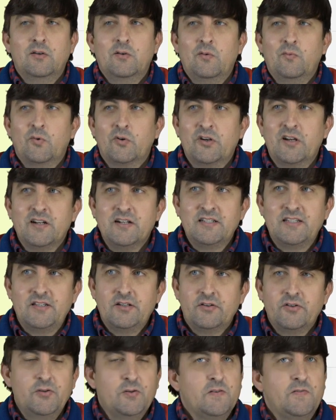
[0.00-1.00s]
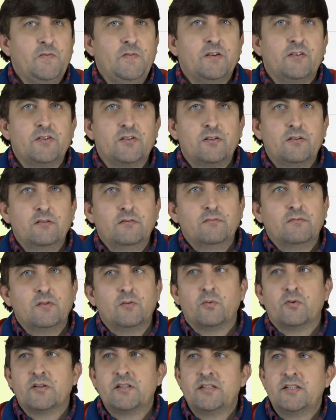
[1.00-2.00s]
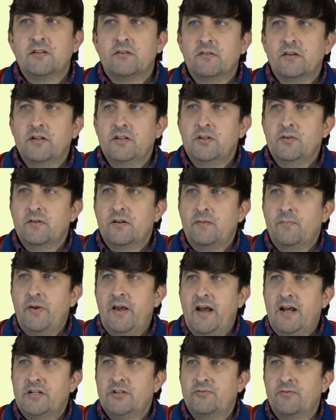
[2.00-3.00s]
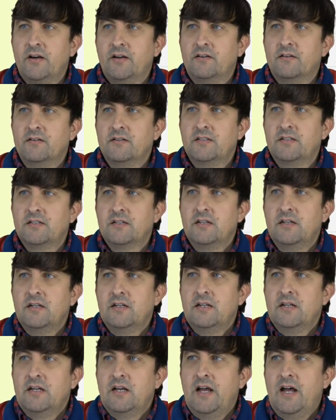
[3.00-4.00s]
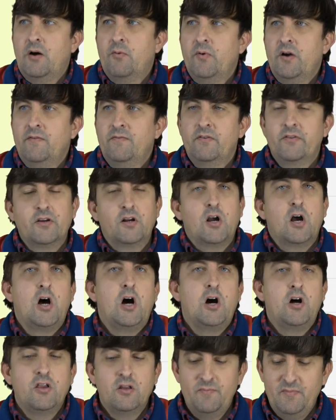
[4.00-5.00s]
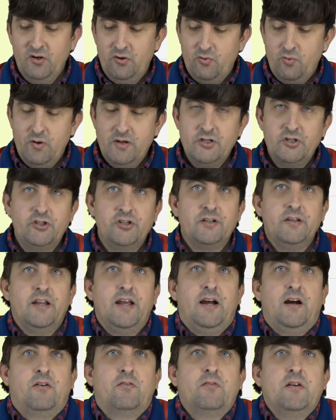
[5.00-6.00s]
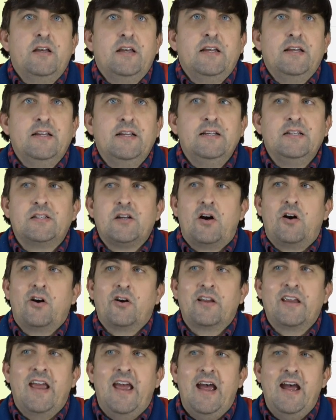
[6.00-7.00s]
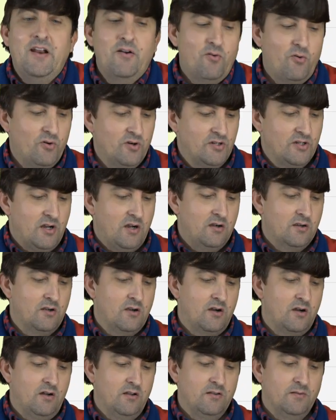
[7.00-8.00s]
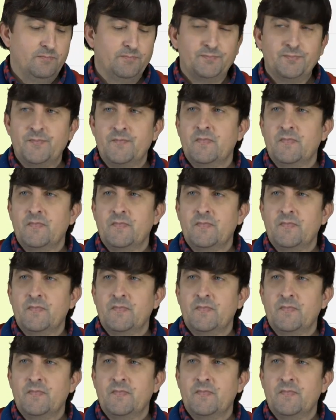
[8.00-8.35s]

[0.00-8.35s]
We're going to still do a filter. We're still going to do it on patch records. However, the column in question now is our cat or dog column.